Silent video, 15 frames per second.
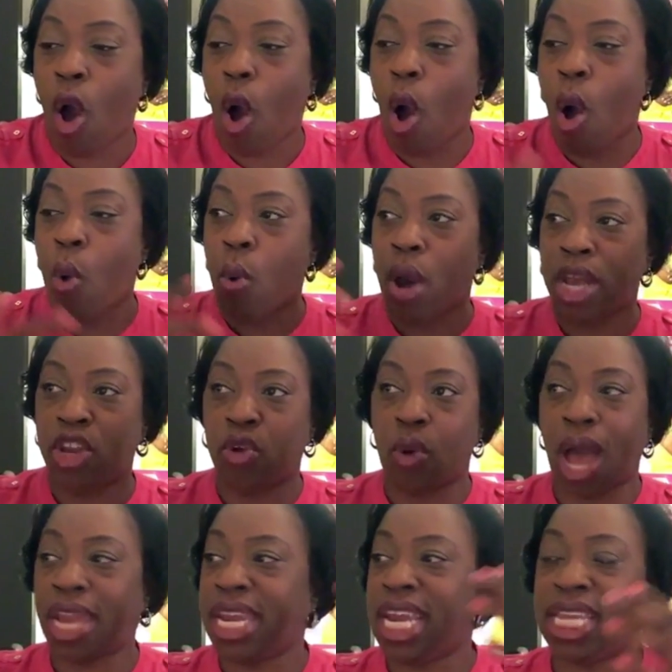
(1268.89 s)
Or what, do
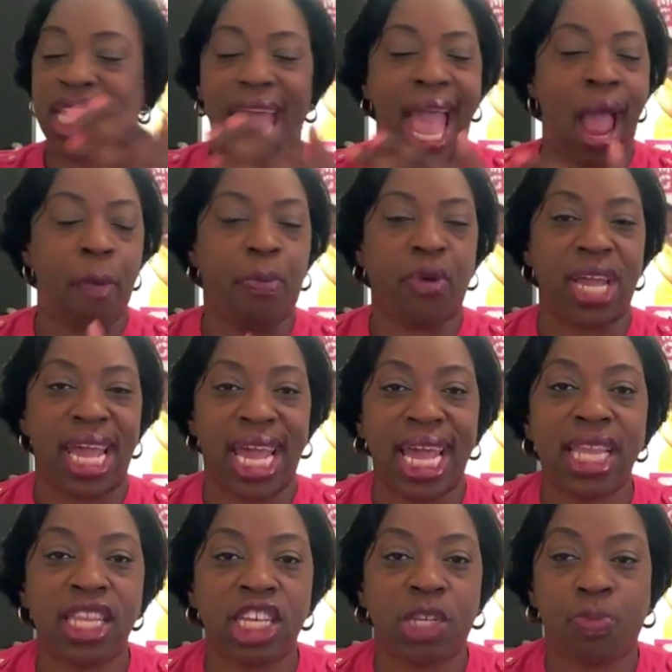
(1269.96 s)
I need to
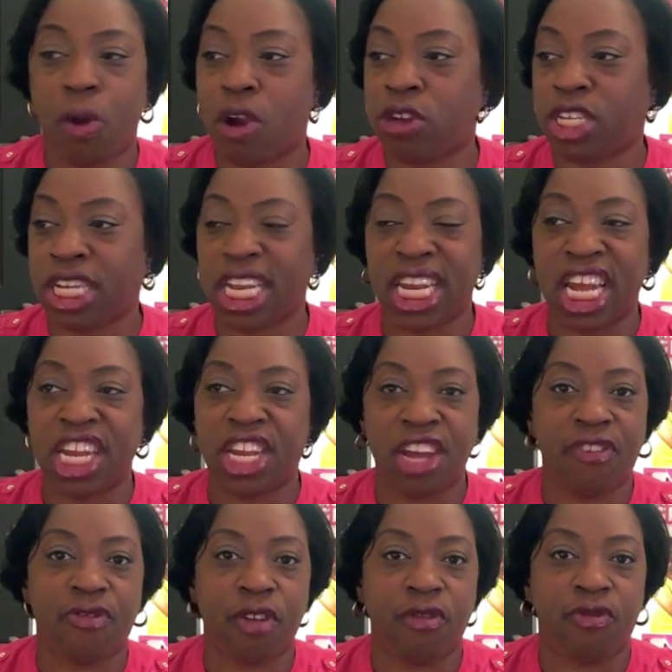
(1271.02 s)
apprehend this person in a
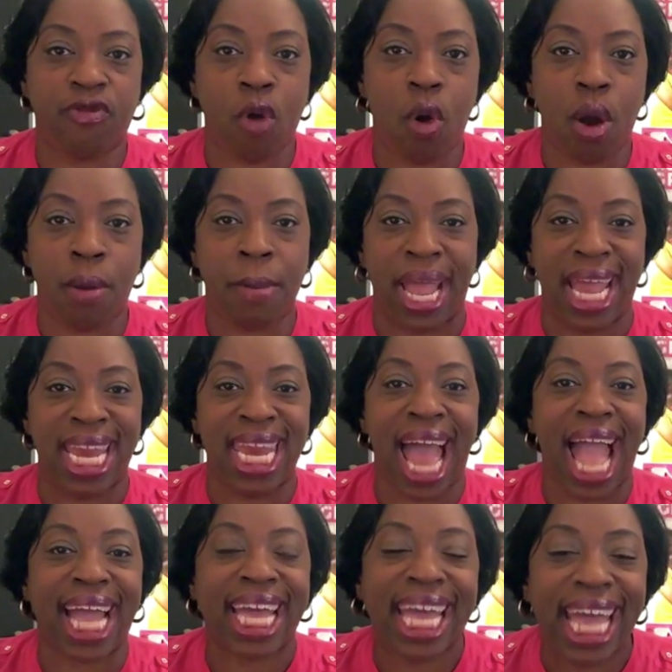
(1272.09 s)
different form and not
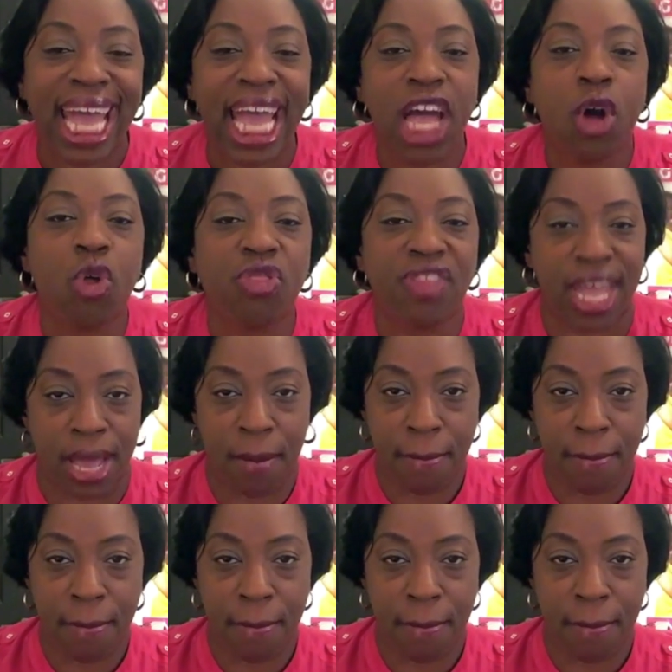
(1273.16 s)
kill them?